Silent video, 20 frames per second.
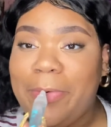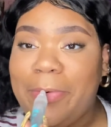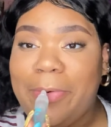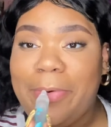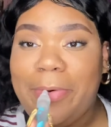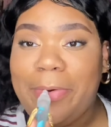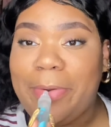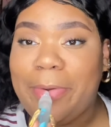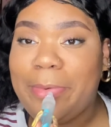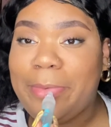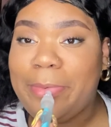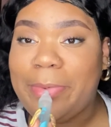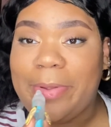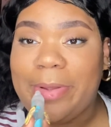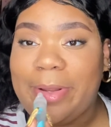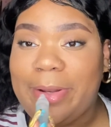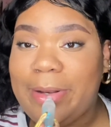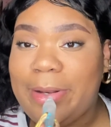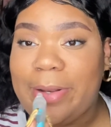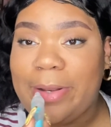oil
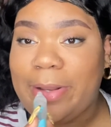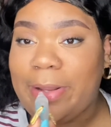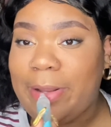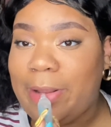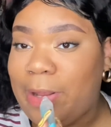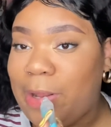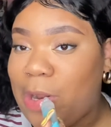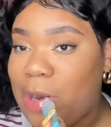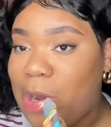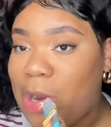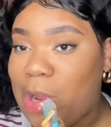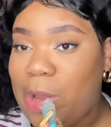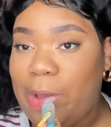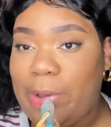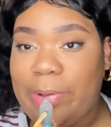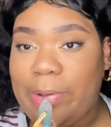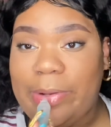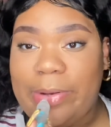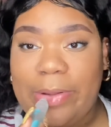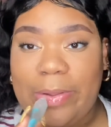one, the
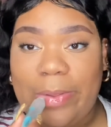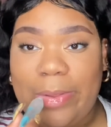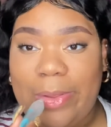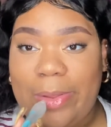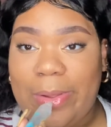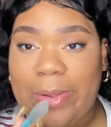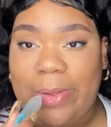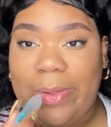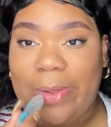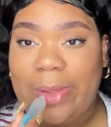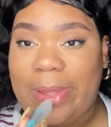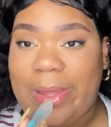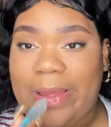coconut oil.